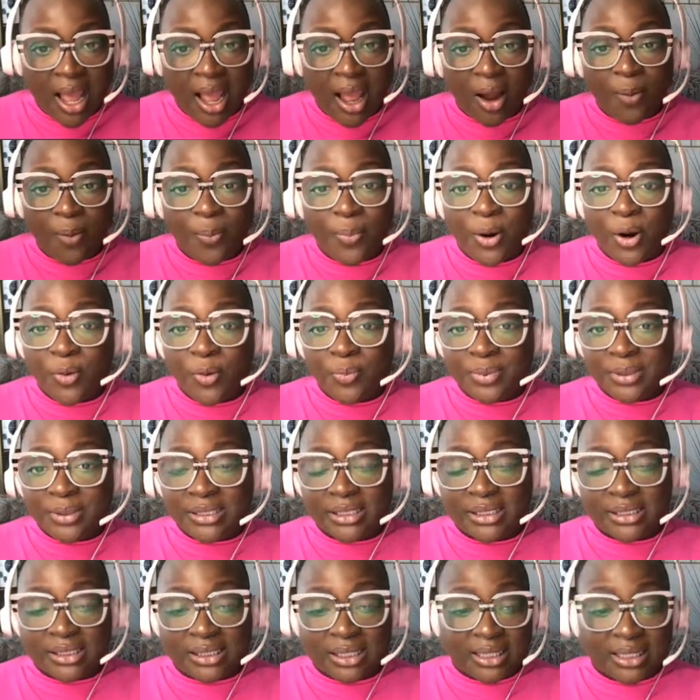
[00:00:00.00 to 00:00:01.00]
Our purpose
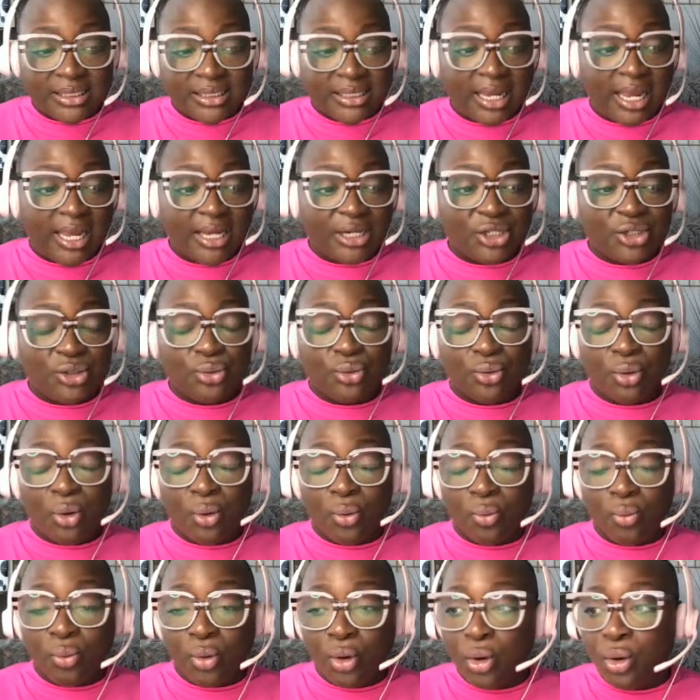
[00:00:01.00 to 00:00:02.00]
is attached to
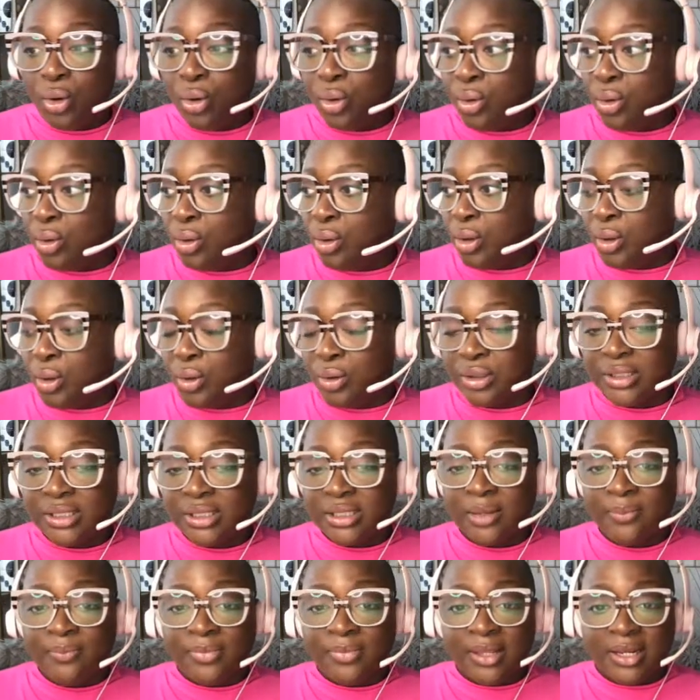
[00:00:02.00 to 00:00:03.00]
a role or
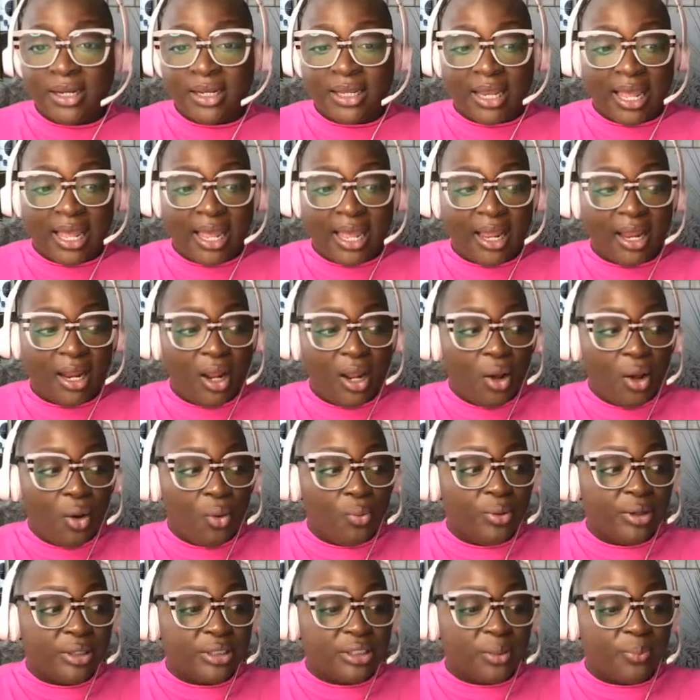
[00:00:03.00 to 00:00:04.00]
something that
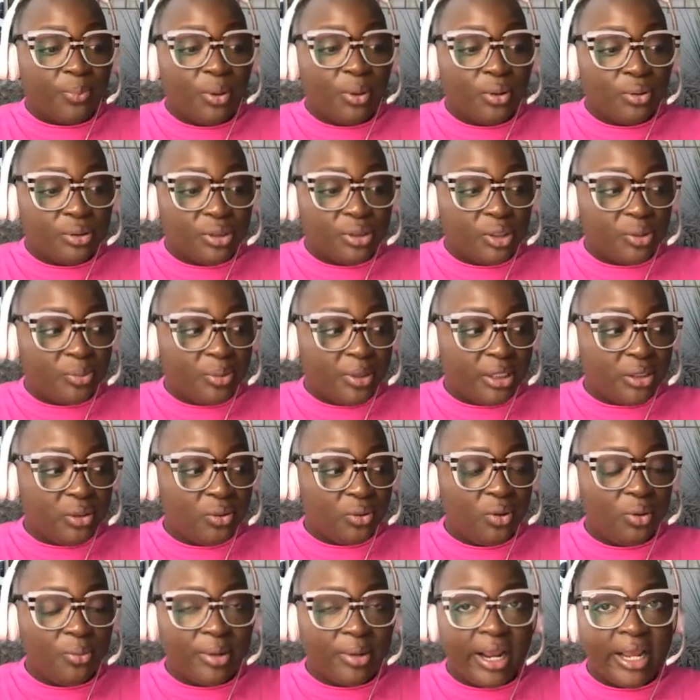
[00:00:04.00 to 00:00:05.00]
we're supposed to be
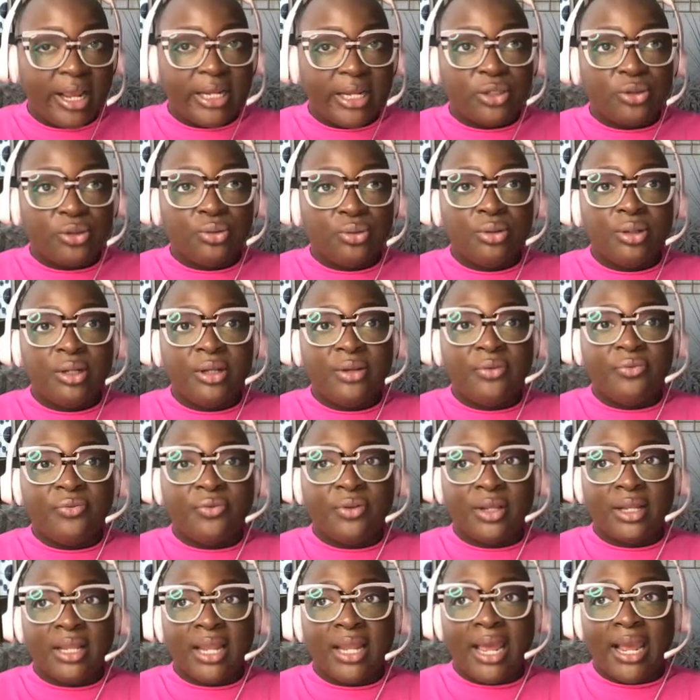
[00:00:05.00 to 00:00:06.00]
doing, but I truly
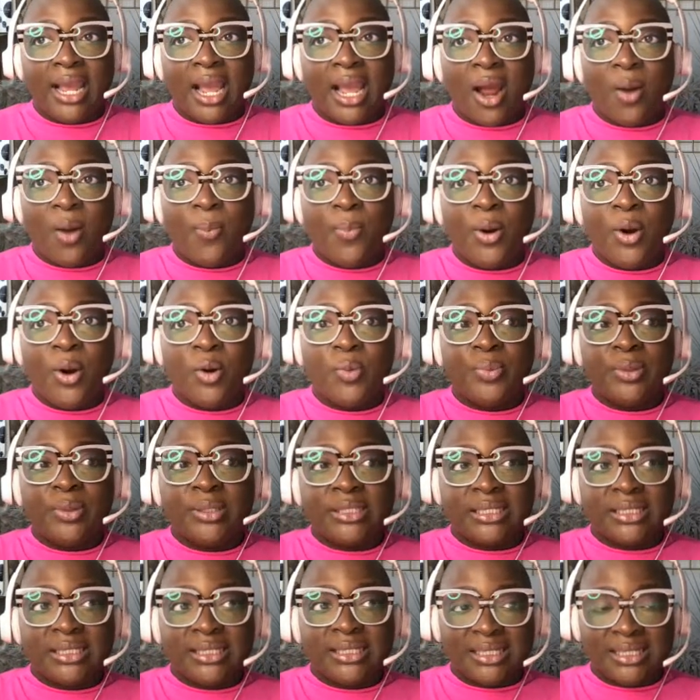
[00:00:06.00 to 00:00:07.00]
feel like our
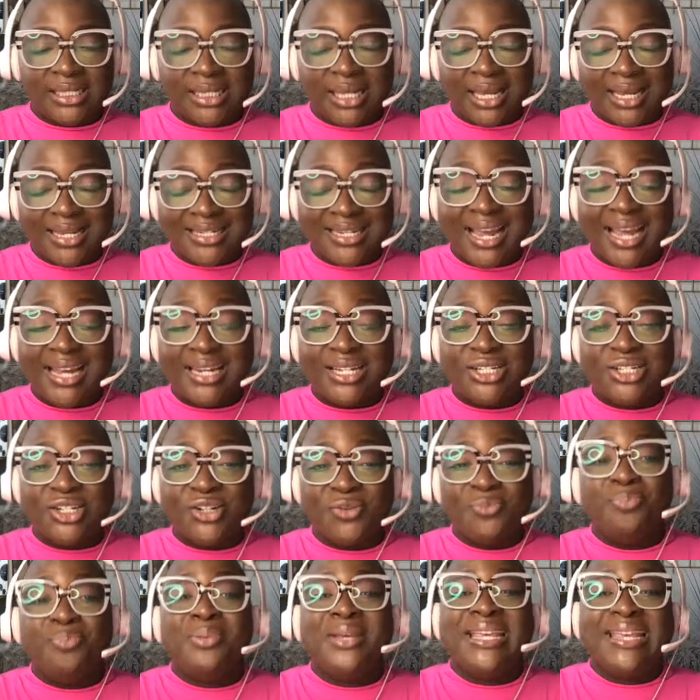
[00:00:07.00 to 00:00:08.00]
purpose is attached
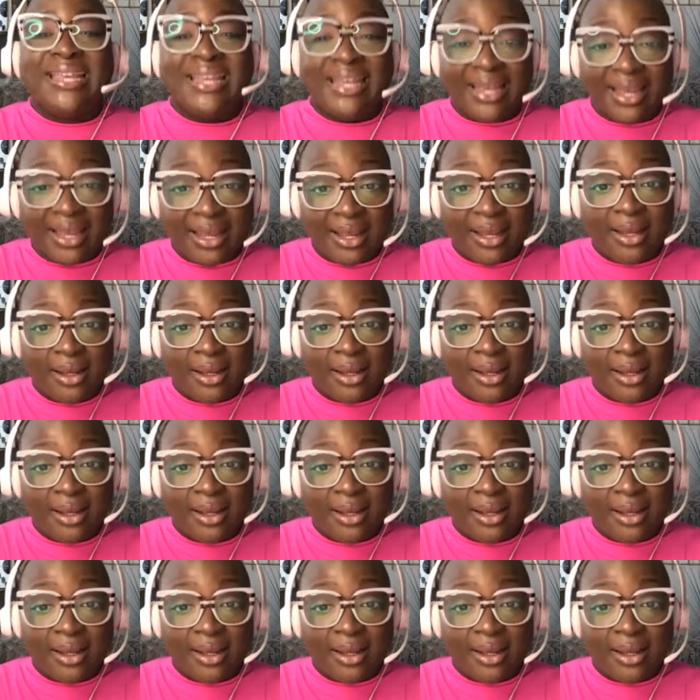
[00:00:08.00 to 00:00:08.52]
to being.